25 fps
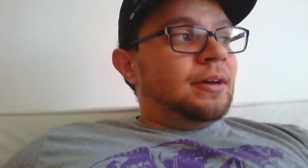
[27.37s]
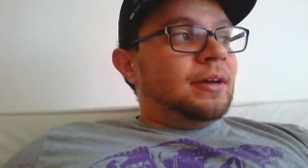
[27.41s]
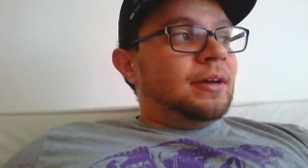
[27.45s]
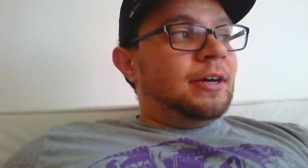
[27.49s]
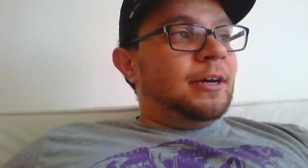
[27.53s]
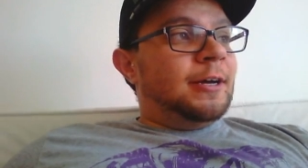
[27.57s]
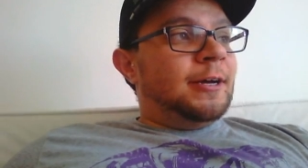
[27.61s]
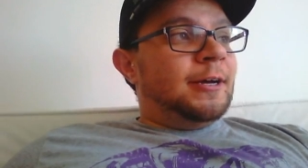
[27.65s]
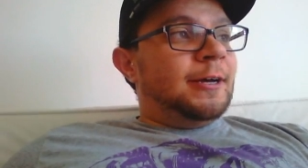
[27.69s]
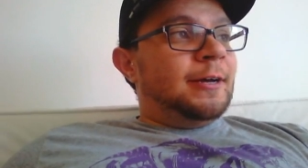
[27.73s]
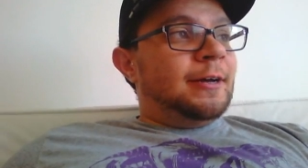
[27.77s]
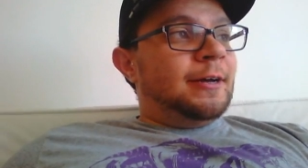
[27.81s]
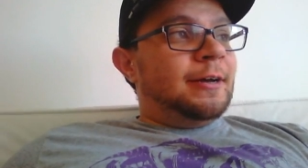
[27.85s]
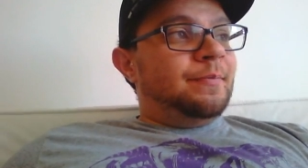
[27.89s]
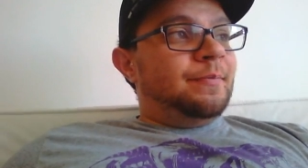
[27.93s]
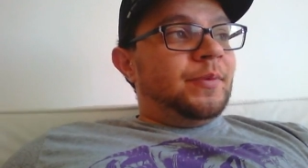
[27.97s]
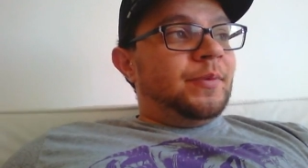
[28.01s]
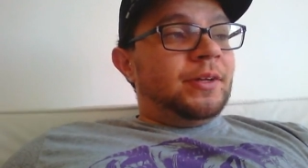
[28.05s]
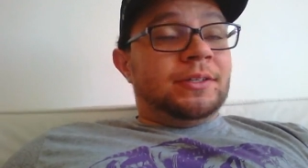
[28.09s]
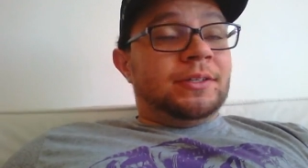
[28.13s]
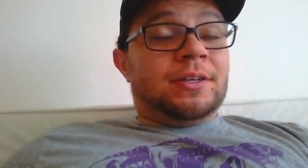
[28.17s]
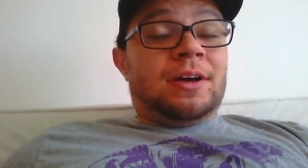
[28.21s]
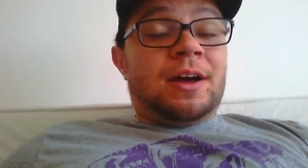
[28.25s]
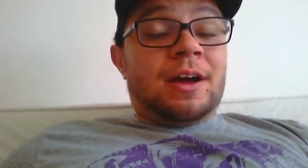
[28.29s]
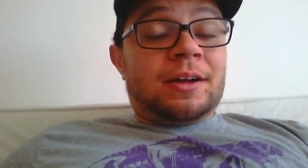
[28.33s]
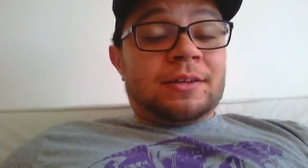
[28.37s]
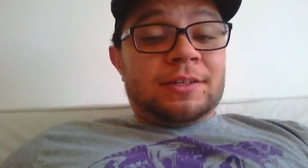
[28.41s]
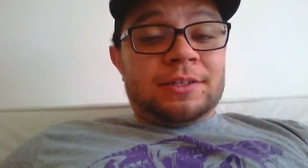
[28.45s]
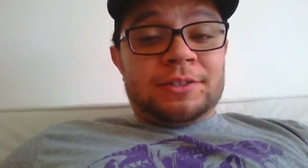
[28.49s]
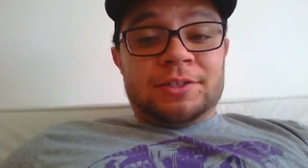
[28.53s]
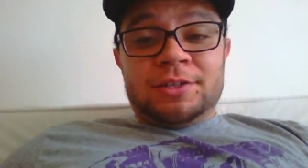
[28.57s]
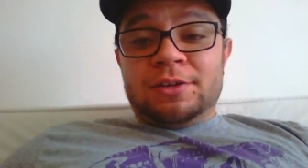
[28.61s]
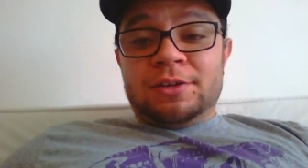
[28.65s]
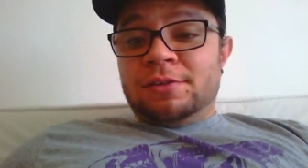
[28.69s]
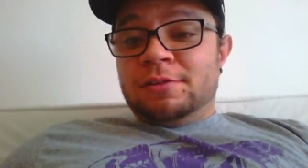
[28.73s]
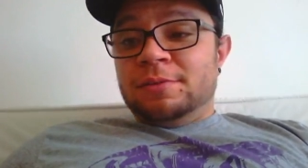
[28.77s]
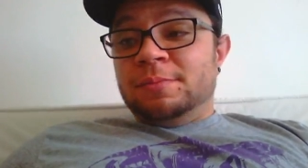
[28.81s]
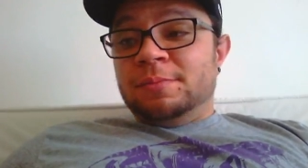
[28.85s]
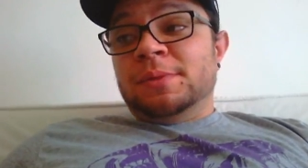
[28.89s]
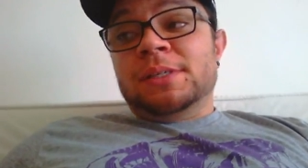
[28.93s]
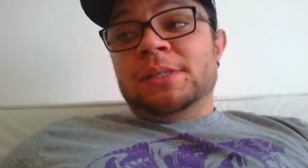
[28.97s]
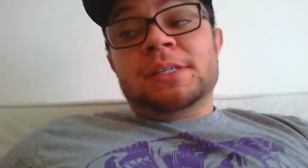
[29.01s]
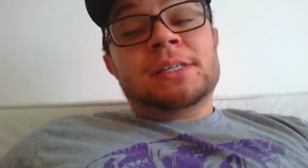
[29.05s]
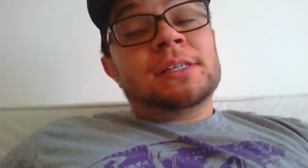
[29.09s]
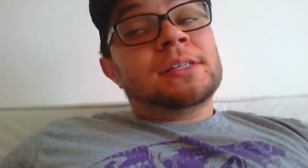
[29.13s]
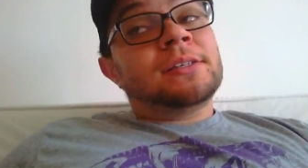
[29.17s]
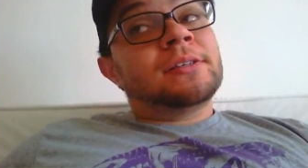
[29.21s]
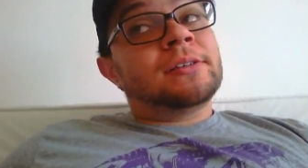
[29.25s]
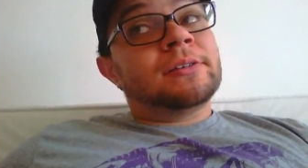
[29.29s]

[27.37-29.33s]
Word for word: Um, the doctor told me